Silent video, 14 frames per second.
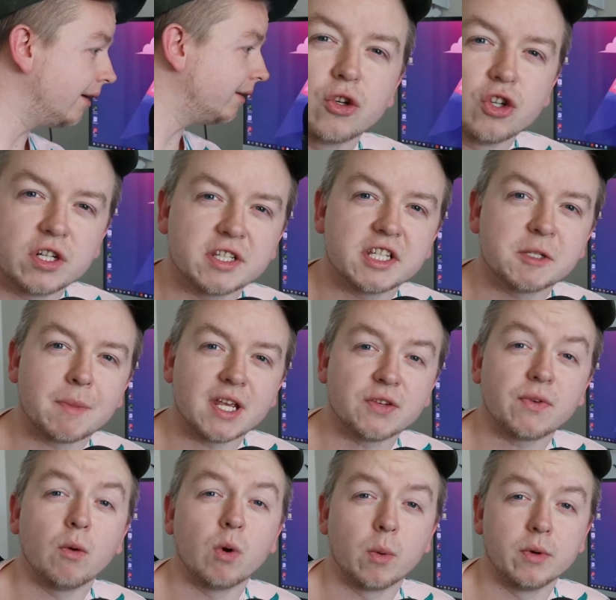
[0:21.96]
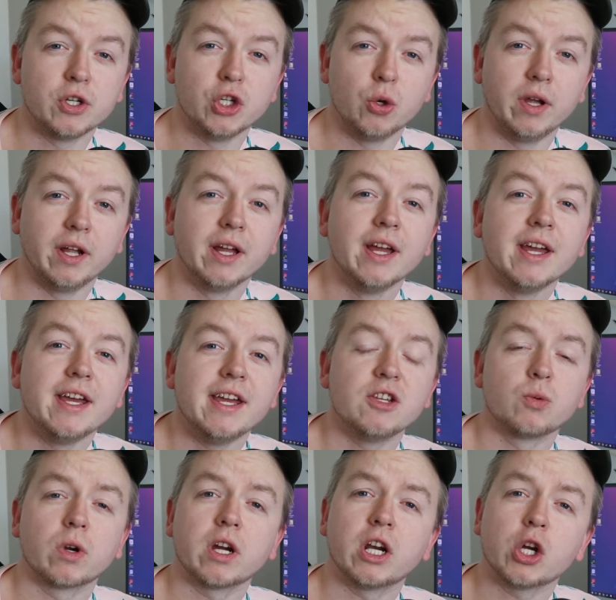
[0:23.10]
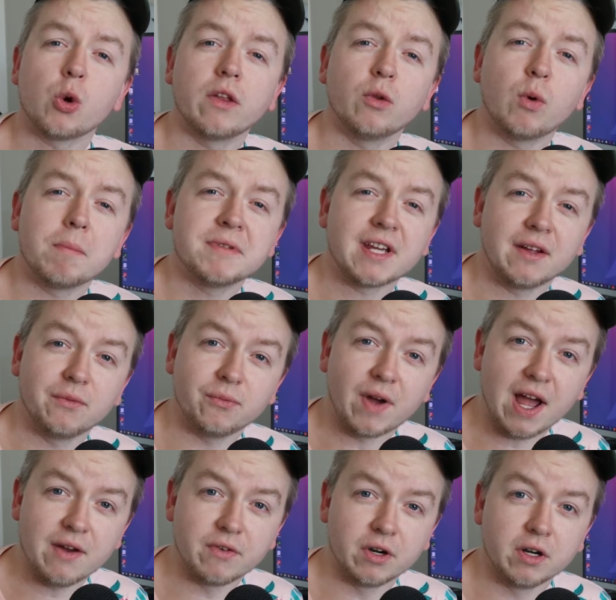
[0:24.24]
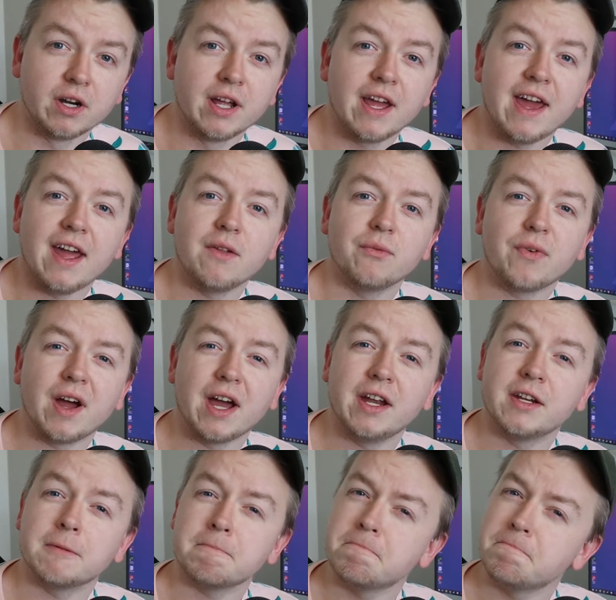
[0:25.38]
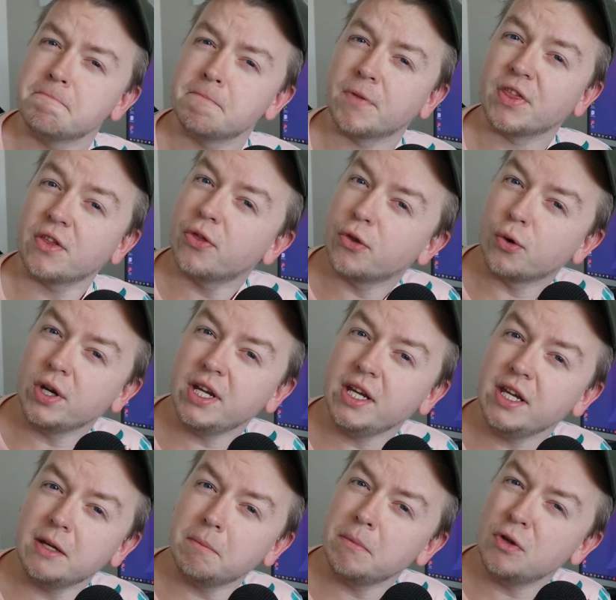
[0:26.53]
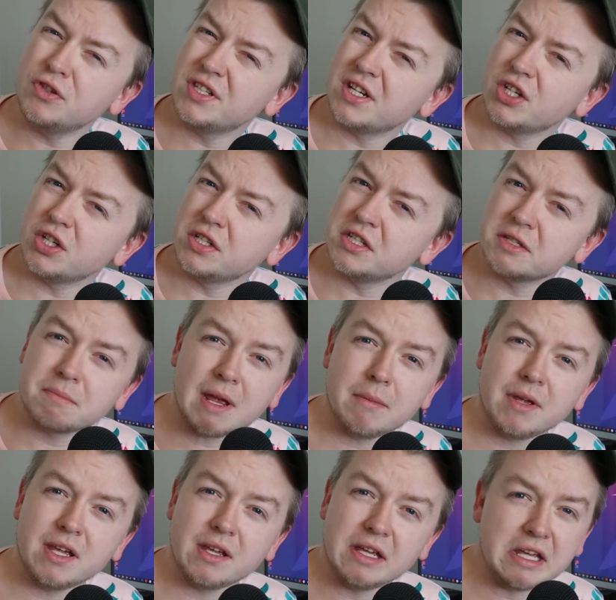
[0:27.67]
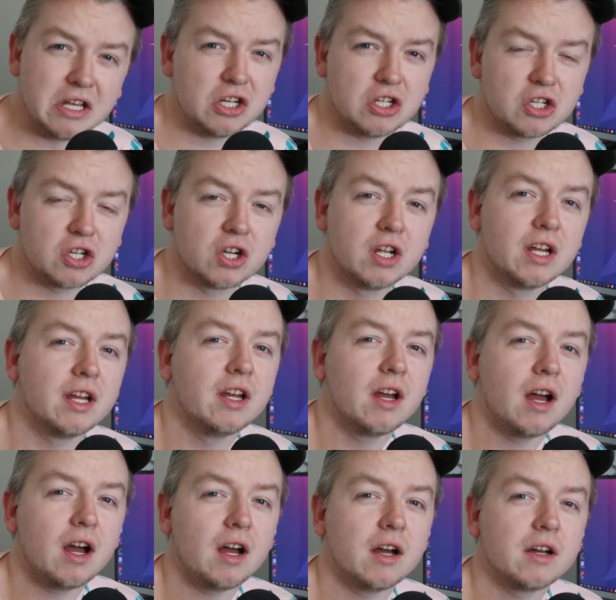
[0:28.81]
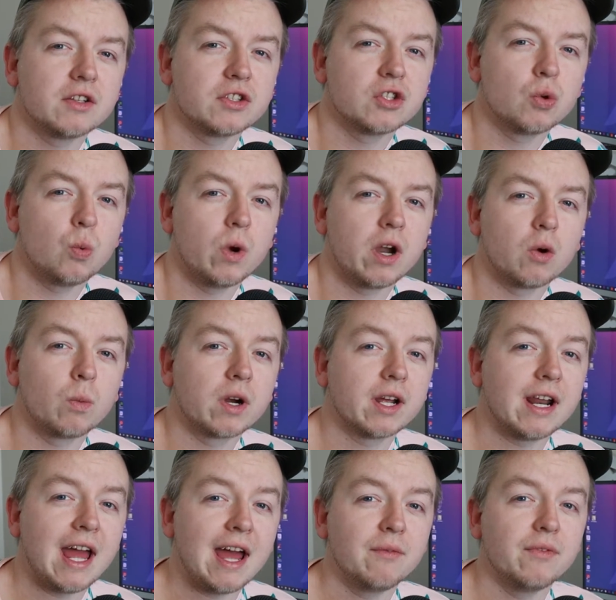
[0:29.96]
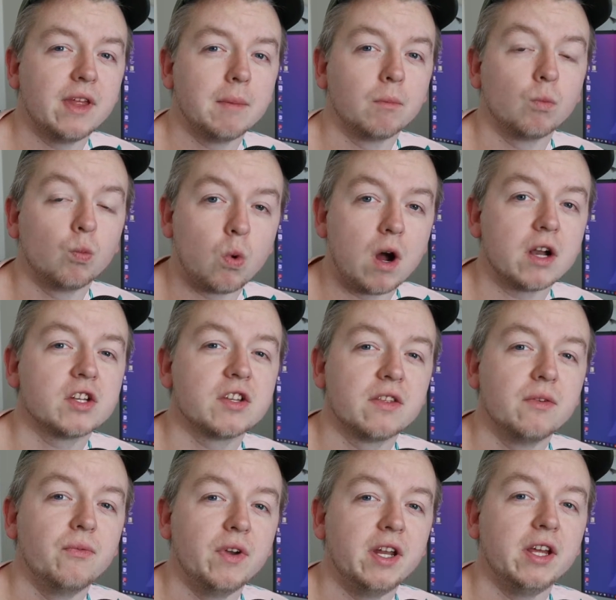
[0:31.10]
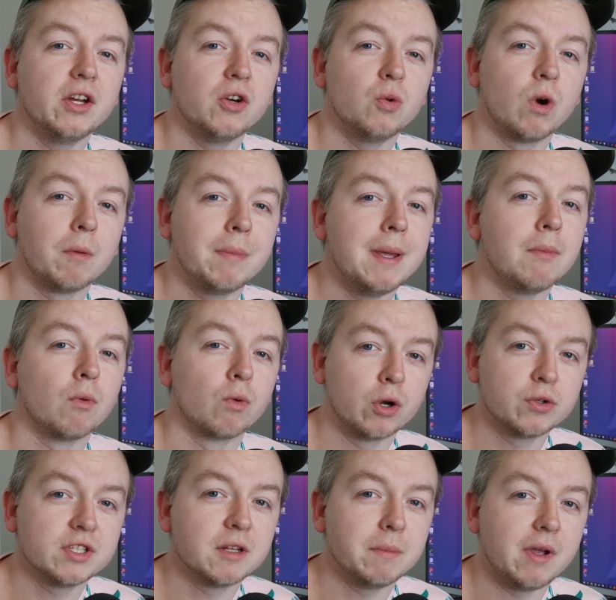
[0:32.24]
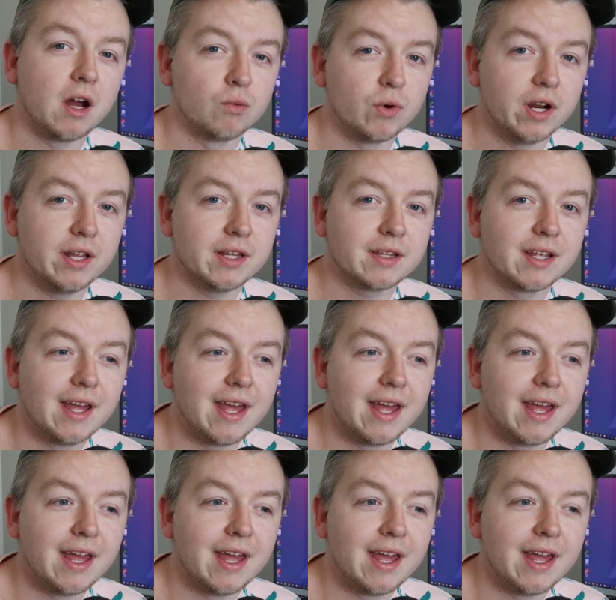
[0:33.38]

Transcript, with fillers: So just to specify what we're doing is we're going to go on the website Fiverr and find mm, three musicians maybe ish uh, to where we're gonna have them watch the video where people roasted me on Reddit,